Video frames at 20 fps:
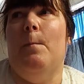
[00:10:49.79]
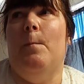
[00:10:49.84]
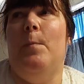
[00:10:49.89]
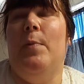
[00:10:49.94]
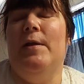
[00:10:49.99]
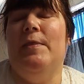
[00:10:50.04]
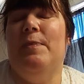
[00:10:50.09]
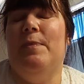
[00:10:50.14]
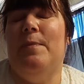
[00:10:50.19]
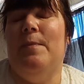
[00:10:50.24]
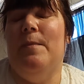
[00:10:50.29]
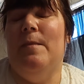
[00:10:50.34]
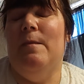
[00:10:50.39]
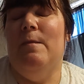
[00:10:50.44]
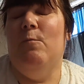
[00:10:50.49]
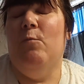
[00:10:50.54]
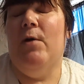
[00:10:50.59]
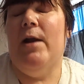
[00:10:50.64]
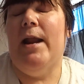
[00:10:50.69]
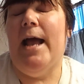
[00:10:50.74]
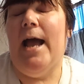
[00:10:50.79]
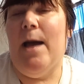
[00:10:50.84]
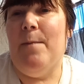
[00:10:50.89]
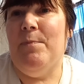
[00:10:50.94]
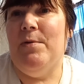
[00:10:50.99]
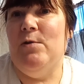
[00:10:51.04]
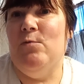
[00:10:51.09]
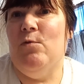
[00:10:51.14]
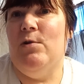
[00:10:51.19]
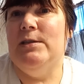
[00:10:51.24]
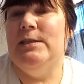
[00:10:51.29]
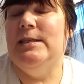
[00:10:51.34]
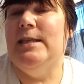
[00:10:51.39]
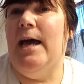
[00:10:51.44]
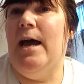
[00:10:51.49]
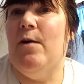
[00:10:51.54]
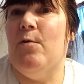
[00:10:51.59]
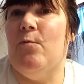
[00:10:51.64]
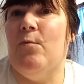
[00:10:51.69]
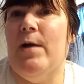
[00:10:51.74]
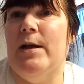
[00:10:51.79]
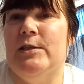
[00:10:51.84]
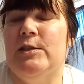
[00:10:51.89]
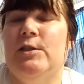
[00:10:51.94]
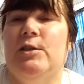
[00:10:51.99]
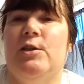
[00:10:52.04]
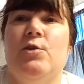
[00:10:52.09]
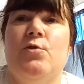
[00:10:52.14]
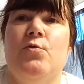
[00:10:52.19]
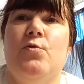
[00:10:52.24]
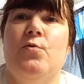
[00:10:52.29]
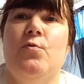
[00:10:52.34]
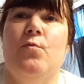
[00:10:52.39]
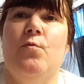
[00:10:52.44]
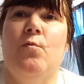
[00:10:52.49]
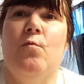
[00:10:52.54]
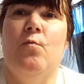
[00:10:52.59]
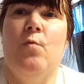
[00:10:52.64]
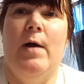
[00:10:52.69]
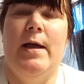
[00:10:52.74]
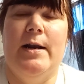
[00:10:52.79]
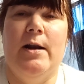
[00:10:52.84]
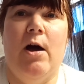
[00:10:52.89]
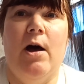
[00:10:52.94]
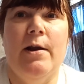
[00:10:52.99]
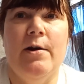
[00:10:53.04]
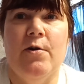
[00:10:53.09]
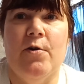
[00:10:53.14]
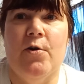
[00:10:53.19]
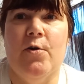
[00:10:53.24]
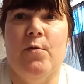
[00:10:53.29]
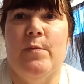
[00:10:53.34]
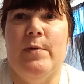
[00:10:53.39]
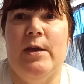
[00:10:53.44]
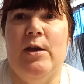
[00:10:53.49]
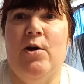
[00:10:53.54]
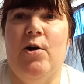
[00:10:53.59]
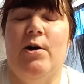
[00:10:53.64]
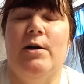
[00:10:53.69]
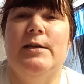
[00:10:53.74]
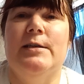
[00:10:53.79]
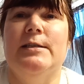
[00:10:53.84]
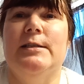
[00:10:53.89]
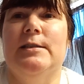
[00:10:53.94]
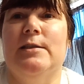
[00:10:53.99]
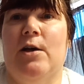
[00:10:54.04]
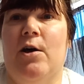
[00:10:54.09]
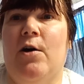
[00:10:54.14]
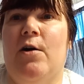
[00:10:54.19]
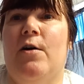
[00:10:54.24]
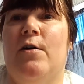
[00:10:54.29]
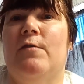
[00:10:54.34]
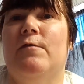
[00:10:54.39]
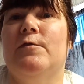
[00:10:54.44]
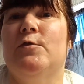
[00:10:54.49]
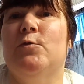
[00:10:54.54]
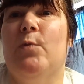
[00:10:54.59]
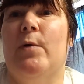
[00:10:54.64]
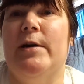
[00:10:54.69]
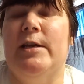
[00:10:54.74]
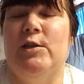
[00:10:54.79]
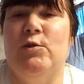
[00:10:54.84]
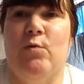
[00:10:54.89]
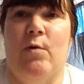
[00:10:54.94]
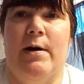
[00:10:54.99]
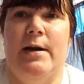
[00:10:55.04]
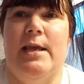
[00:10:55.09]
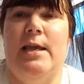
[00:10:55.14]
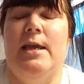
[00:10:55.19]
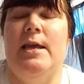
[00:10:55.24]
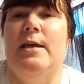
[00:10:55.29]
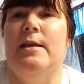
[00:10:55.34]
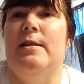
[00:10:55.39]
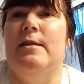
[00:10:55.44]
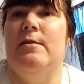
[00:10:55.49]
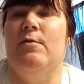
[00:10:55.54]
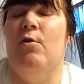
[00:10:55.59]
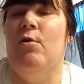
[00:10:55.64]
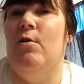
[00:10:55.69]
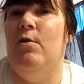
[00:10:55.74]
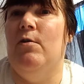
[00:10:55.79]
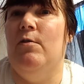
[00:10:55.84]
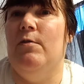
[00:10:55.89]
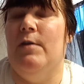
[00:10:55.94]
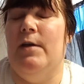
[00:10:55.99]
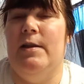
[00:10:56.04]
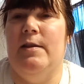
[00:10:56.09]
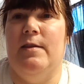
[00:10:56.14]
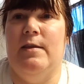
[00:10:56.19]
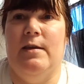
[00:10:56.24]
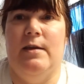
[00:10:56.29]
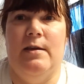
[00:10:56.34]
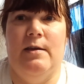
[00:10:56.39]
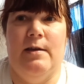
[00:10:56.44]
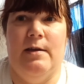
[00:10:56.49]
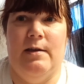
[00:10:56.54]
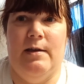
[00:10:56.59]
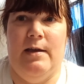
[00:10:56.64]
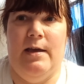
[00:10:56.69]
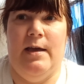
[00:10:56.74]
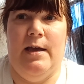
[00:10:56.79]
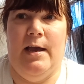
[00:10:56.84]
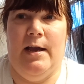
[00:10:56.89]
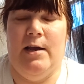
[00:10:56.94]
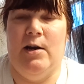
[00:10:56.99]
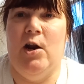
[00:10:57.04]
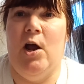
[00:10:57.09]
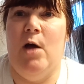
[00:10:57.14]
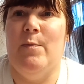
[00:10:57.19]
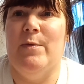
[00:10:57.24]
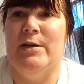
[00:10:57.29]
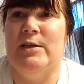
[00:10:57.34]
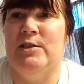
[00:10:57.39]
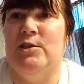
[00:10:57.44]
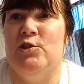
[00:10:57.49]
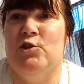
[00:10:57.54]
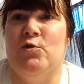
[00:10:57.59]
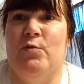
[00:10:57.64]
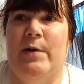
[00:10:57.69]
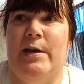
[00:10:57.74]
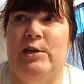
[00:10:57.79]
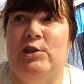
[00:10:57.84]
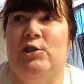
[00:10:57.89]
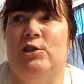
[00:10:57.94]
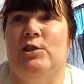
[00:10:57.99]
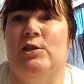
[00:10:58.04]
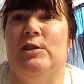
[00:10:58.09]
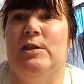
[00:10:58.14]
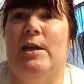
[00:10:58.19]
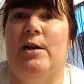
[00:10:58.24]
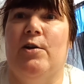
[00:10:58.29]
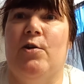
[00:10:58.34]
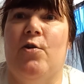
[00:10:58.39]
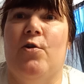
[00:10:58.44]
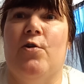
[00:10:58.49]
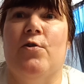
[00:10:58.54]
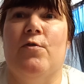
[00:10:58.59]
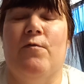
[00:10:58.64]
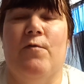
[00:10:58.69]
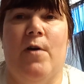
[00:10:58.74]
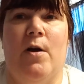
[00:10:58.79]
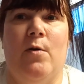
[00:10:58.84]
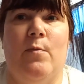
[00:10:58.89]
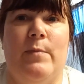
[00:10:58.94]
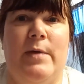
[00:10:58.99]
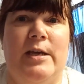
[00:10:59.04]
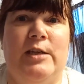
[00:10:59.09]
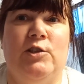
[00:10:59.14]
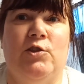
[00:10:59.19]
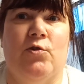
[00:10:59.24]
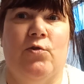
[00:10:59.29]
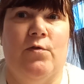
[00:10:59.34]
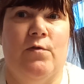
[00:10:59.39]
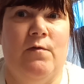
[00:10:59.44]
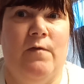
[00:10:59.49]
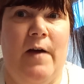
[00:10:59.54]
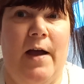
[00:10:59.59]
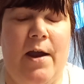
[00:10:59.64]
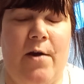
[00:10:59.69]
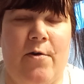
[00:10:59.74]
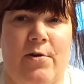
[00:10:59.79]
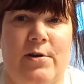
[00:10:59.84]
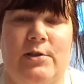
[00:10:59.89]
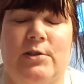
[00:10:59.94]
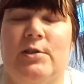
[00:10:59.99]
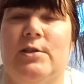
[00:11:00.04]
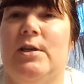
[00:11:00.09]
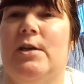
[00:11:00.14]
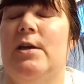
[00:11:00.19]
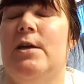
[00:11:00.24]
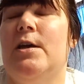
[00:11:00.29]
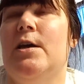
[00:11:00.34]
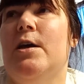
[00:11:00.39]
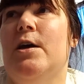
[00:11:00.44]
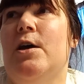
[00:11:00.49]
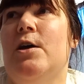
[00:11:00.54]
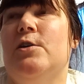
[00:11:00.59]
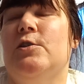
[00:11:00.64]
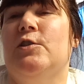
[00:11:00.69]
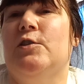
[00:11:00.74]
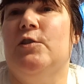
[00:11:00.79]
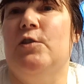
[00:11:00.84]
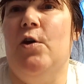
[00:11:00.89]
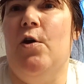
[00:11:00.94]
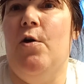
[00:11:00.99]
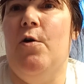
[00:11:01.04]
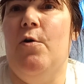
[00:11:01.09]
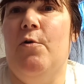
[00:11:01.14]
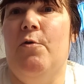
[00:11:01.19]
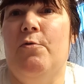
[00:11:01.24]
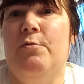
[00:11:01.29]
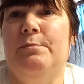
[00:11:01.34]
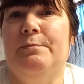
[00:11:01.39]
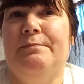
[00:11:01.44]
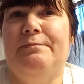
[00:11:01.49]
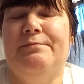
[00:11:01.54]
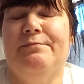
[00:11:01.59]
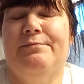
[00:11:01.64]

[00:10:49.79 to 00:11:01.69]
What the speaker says: But what happened was that rescue went under because of 2020 and the economic situations that occurred from a certain virus. So